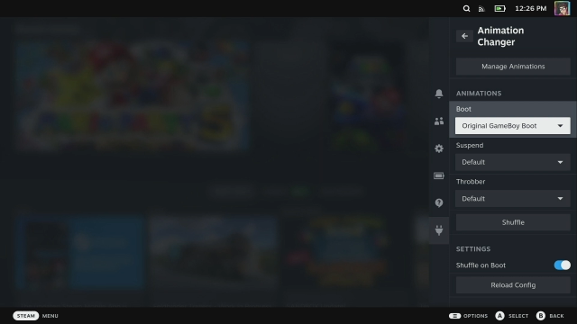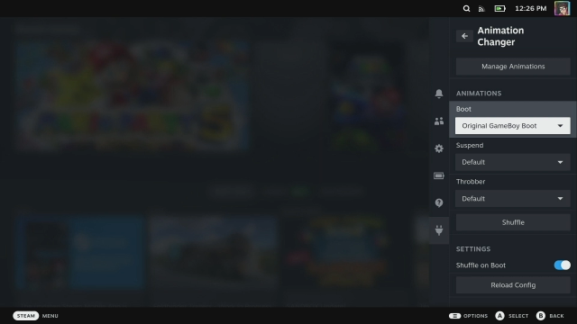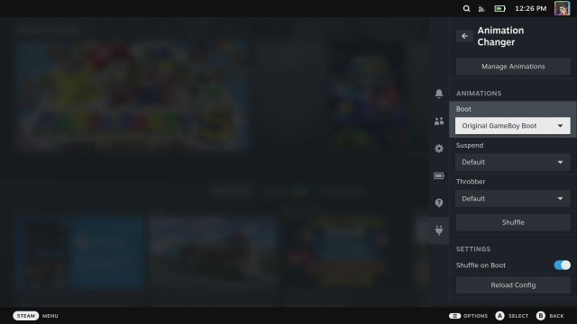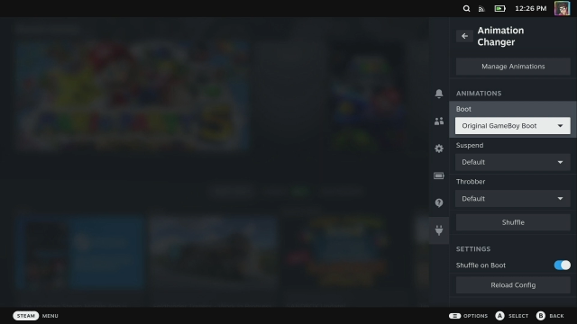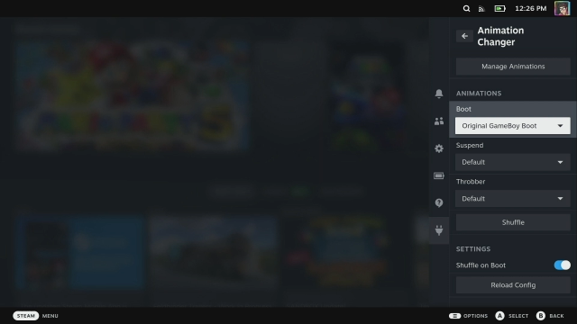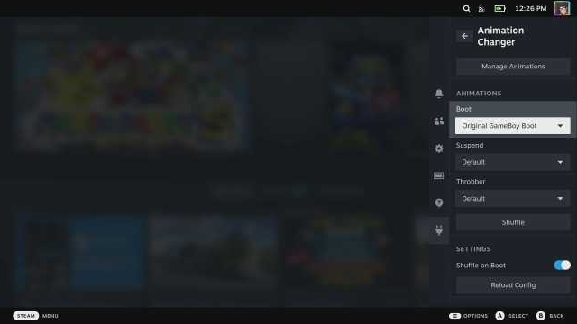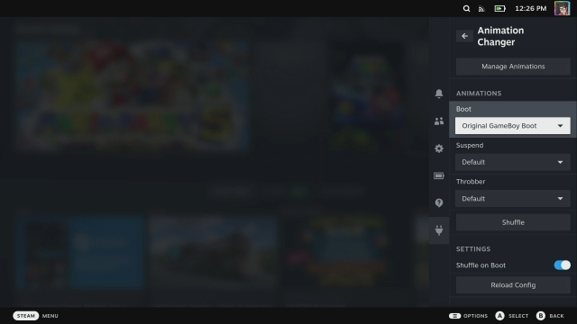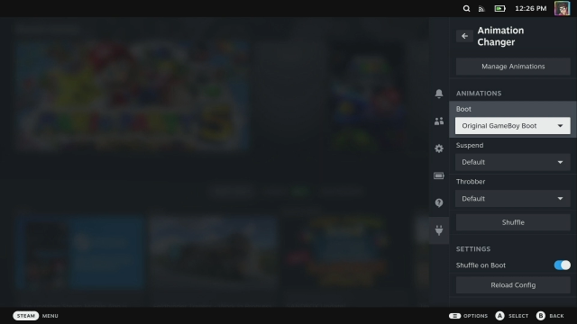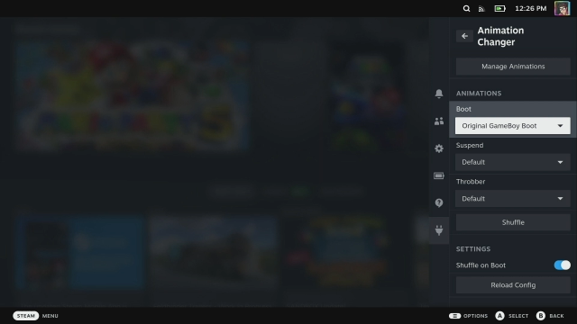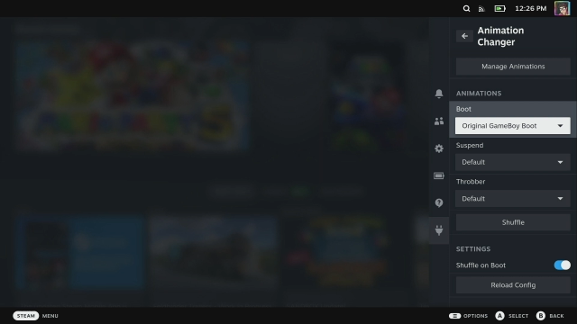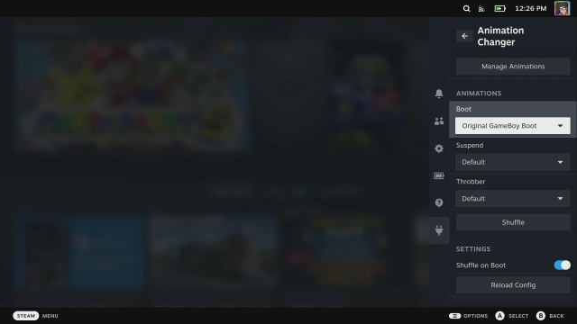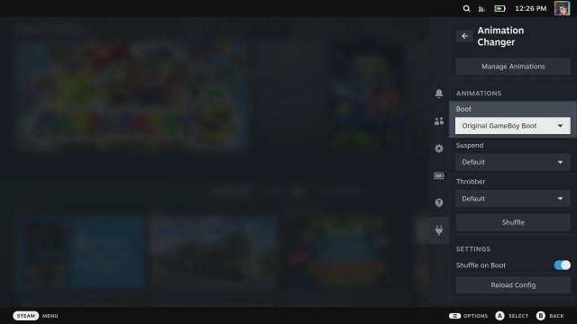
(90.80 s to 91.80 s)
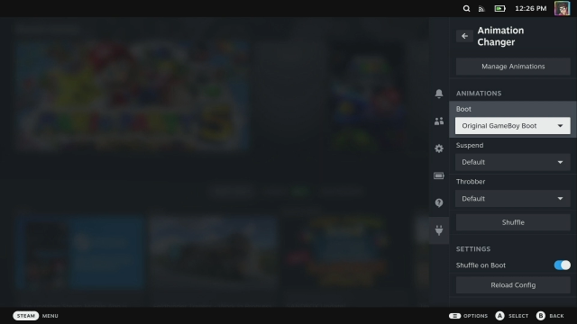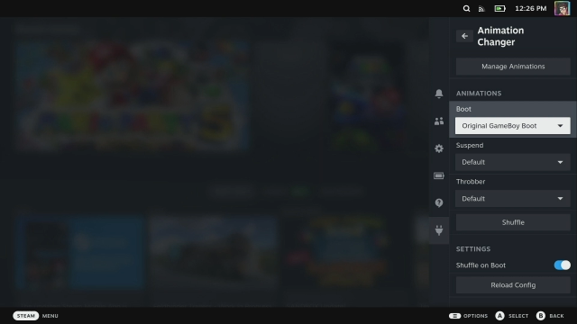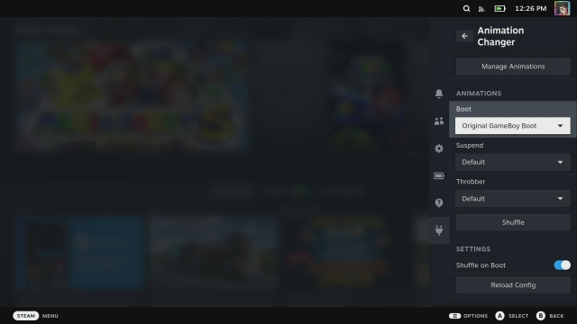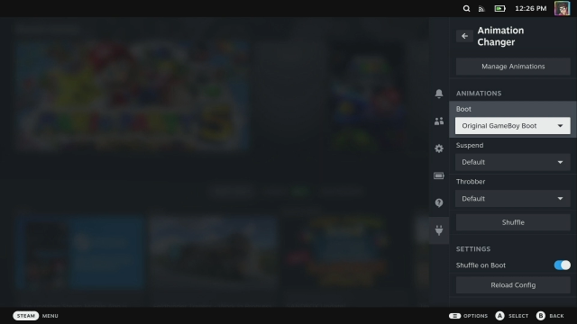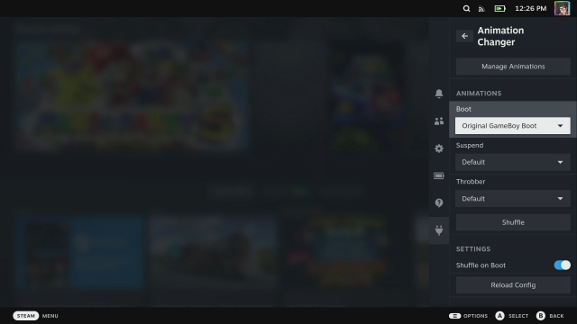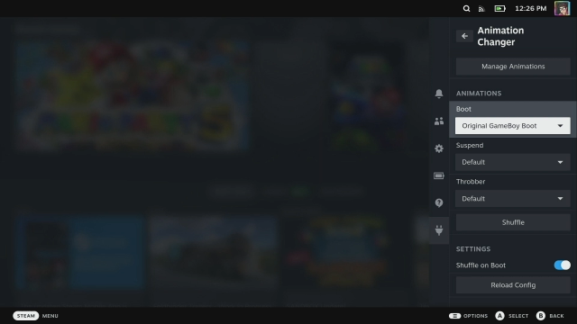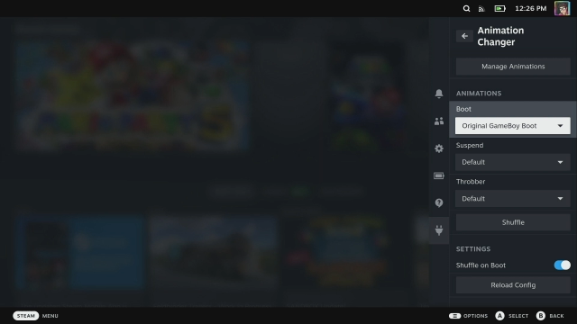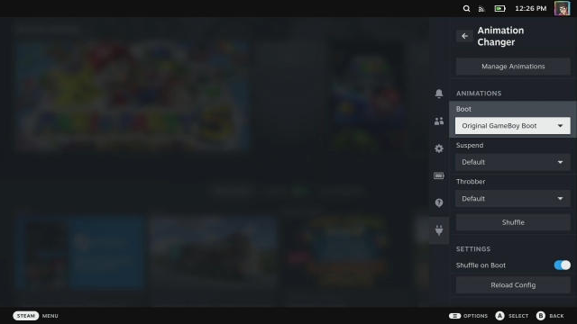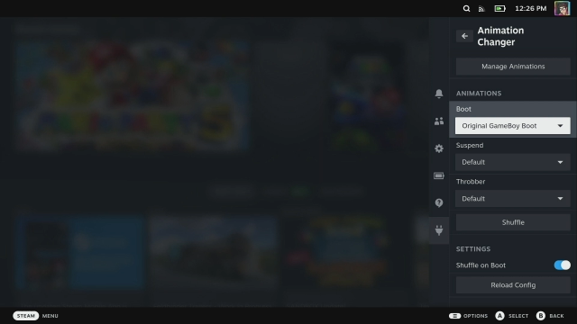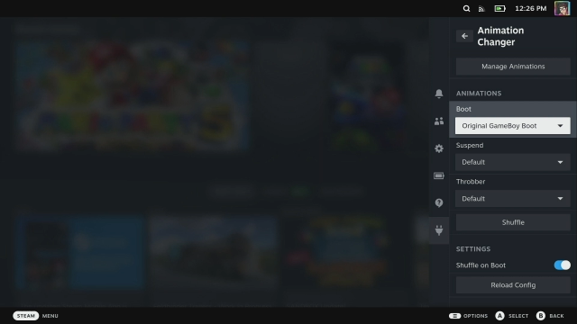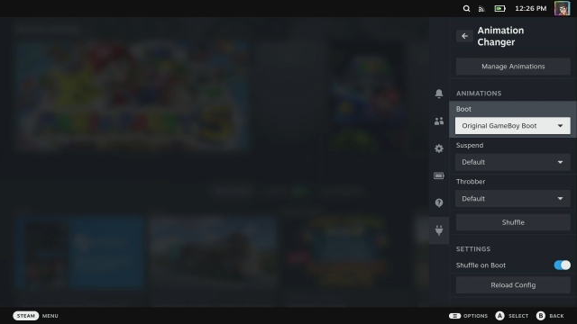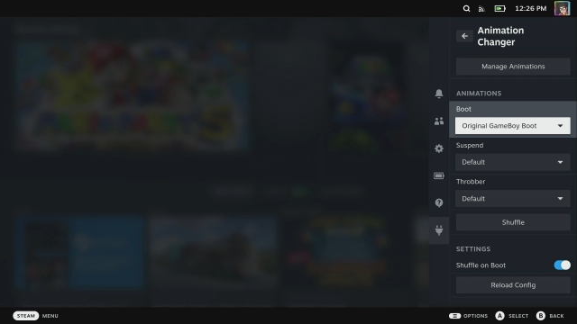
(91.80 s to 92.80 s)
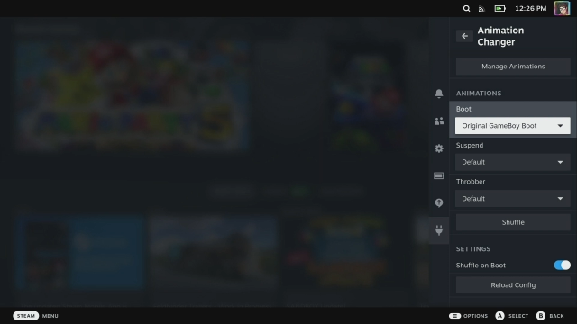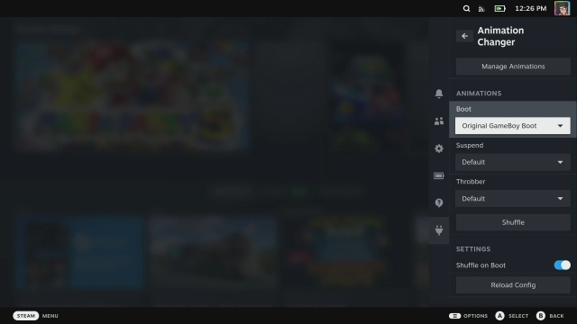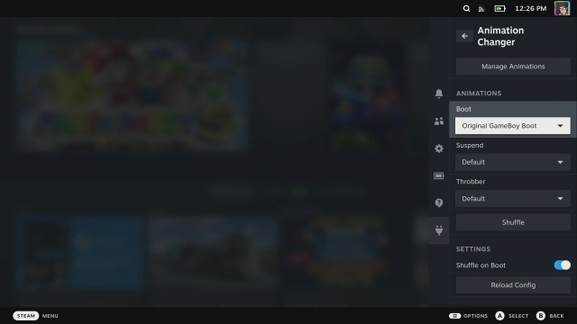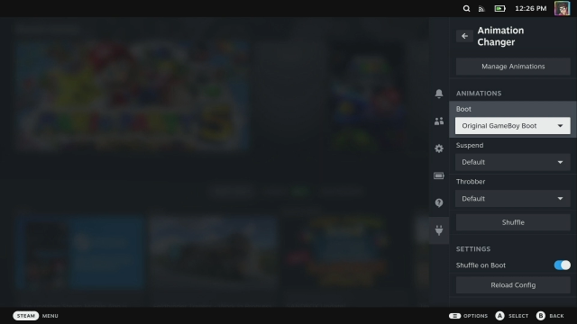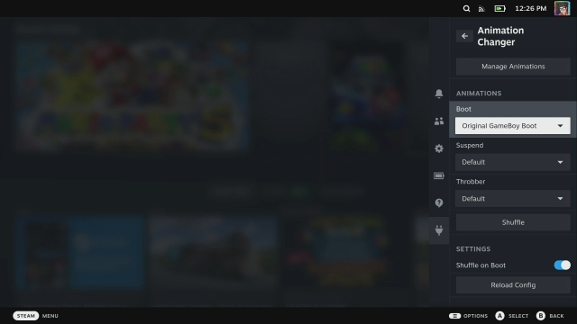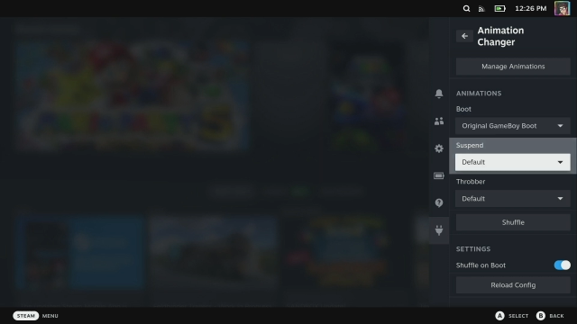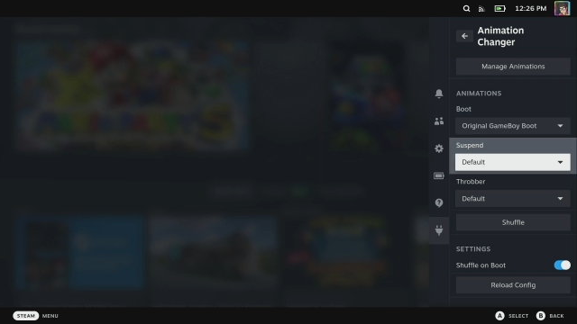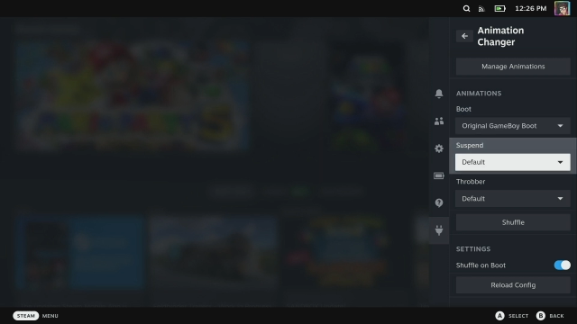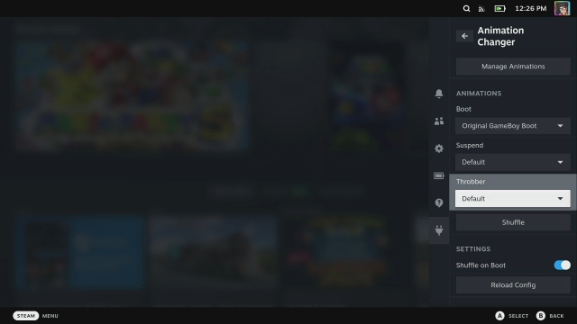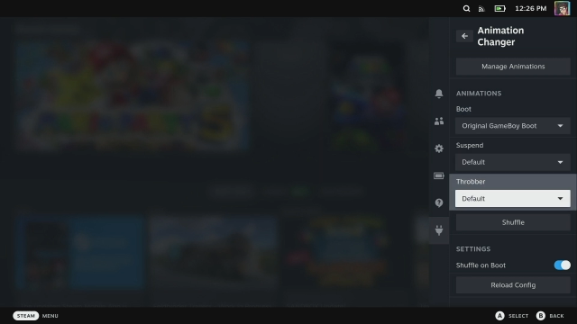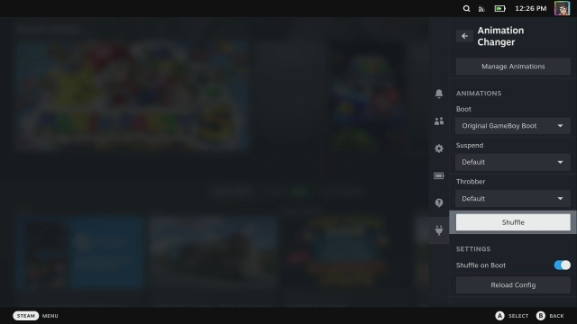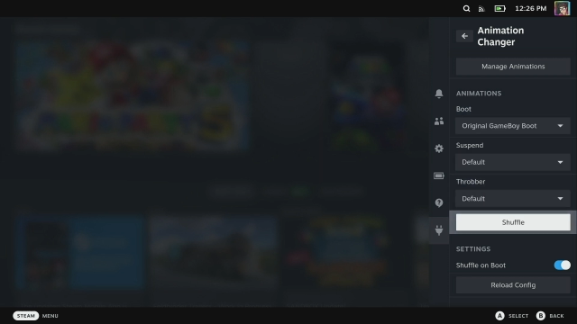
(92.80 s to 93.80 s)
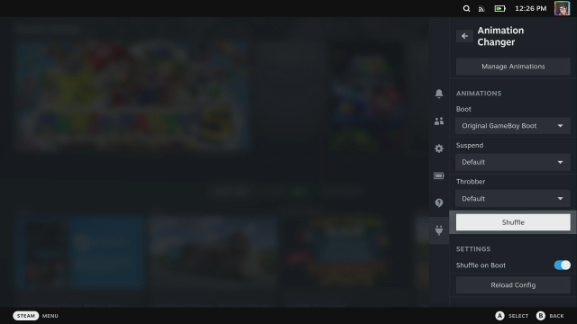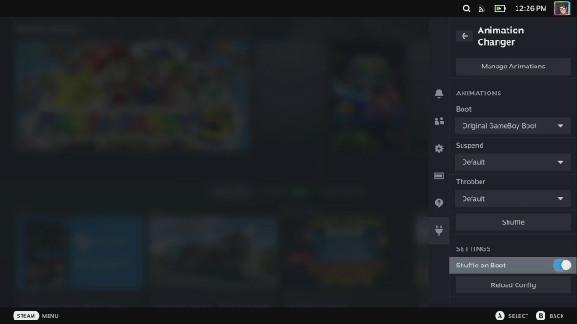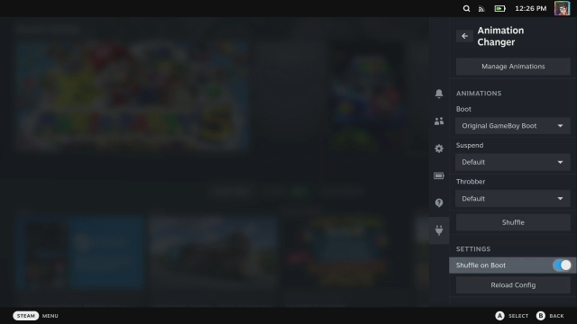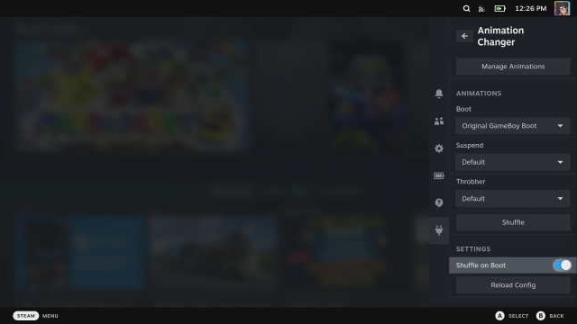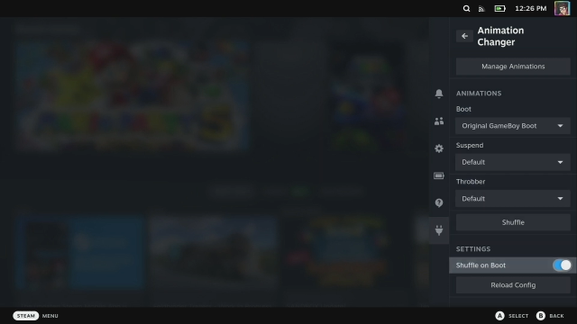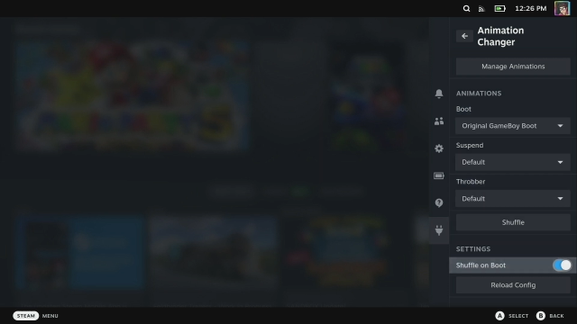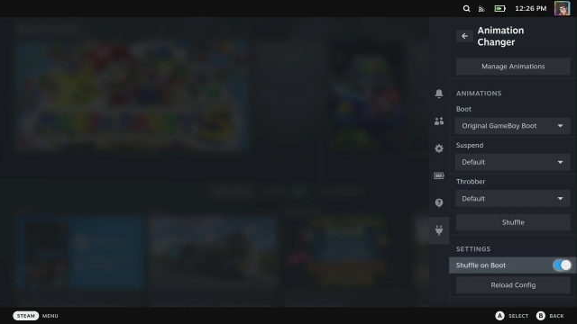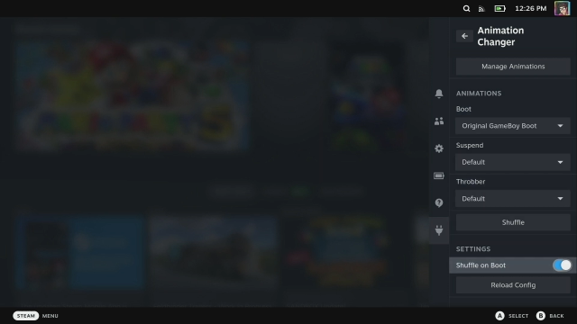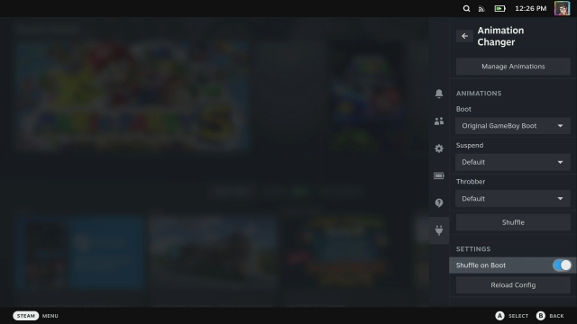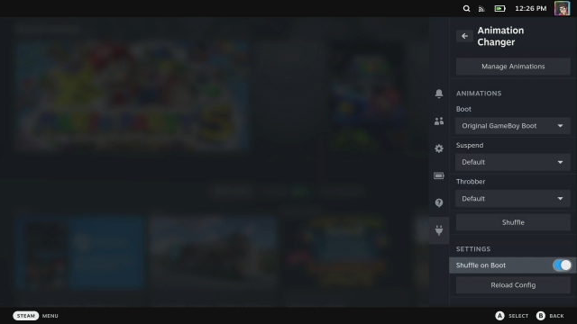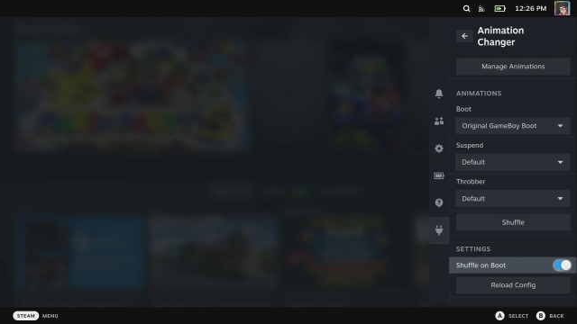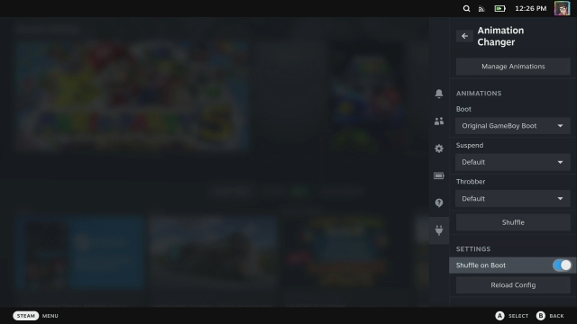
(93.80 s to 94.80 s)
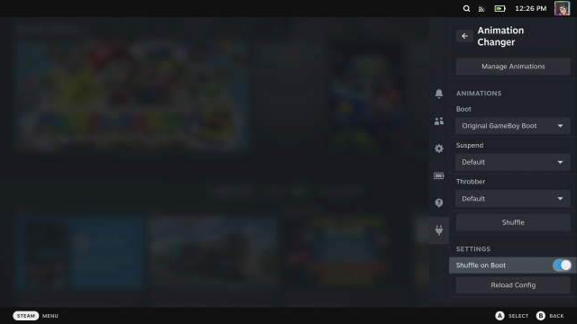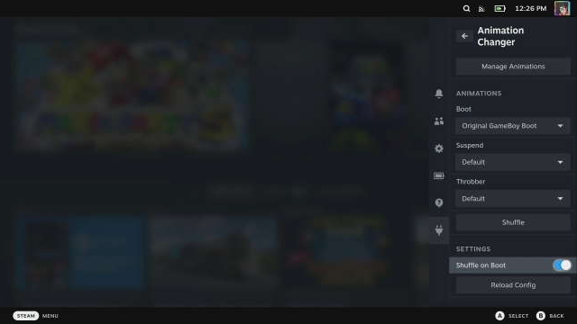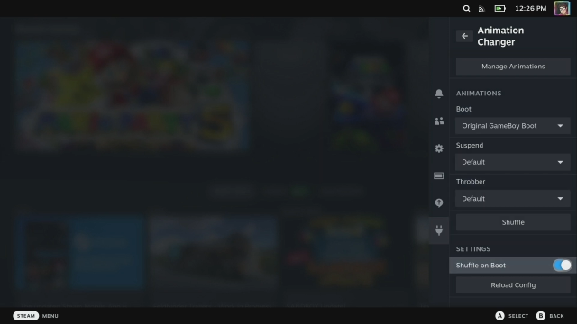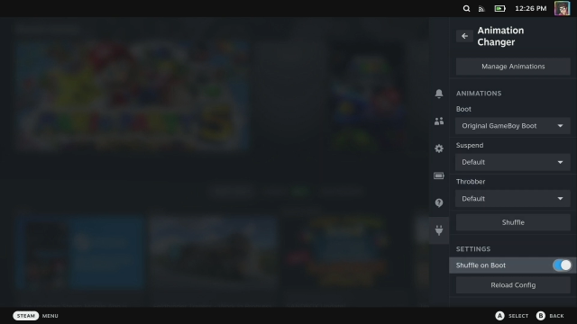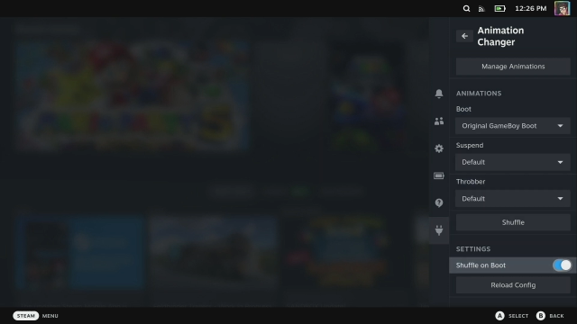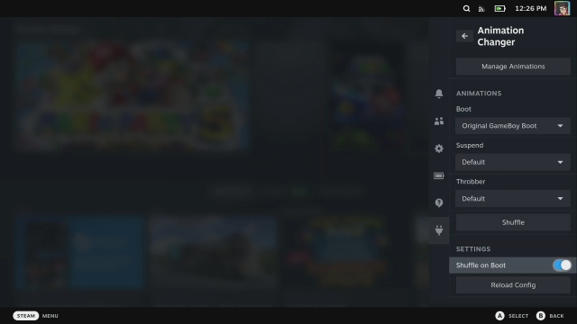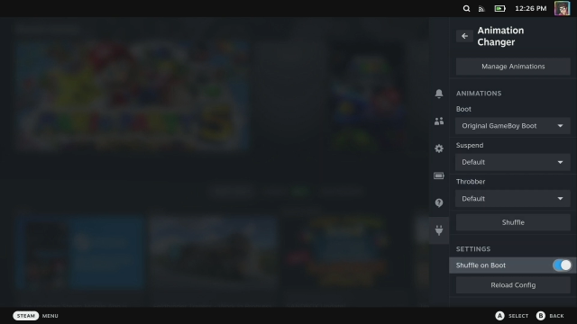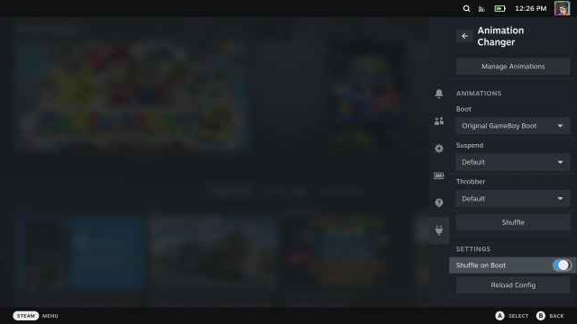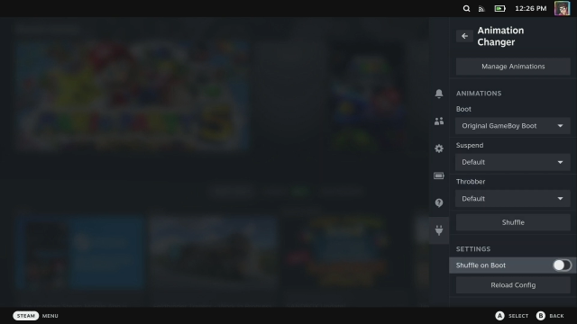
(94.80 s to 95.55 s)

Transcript: [unreadable: no face in view]